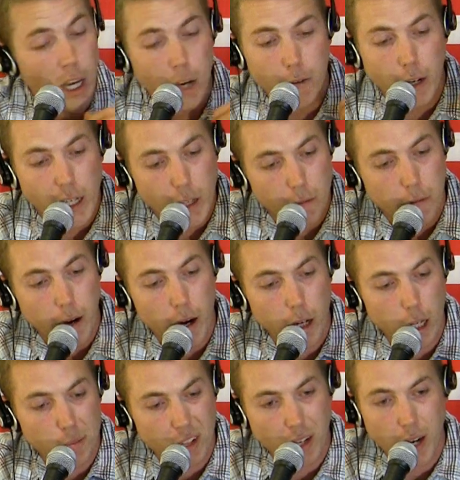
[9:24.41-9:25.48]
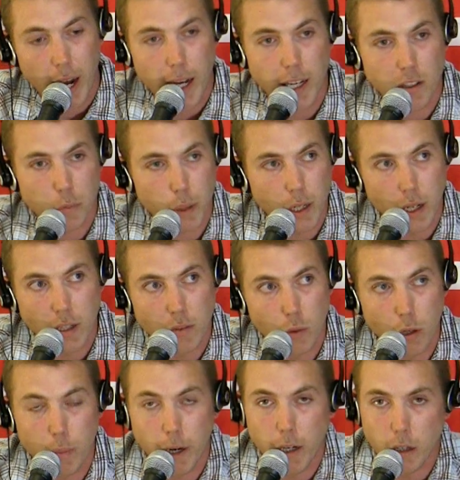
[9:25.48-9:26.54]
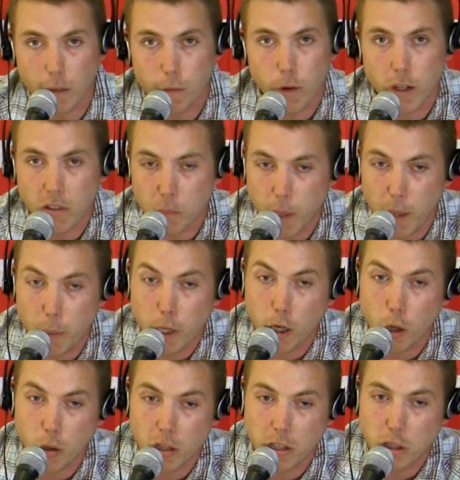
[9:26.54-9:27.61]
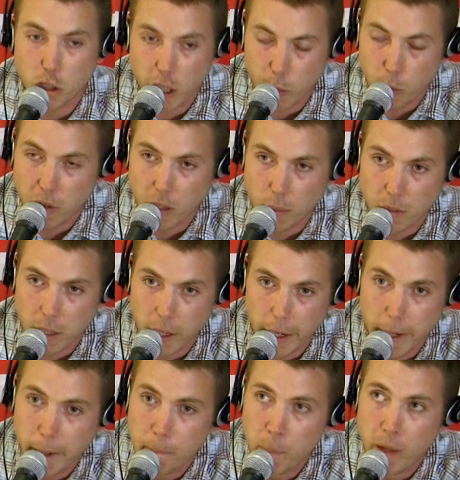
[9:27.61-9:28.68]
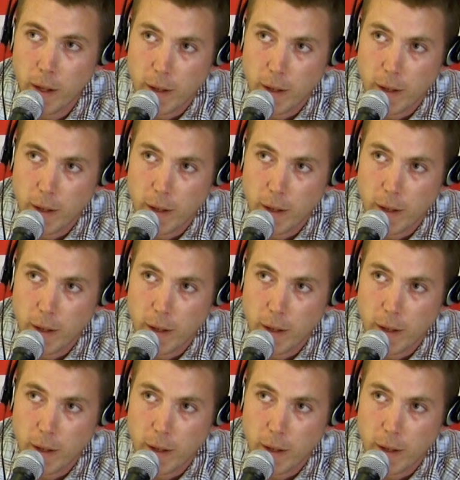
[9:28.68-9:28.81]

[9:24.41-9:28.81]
If I get fired up tonight, it's because one of my good friends made me go to the gym with him today.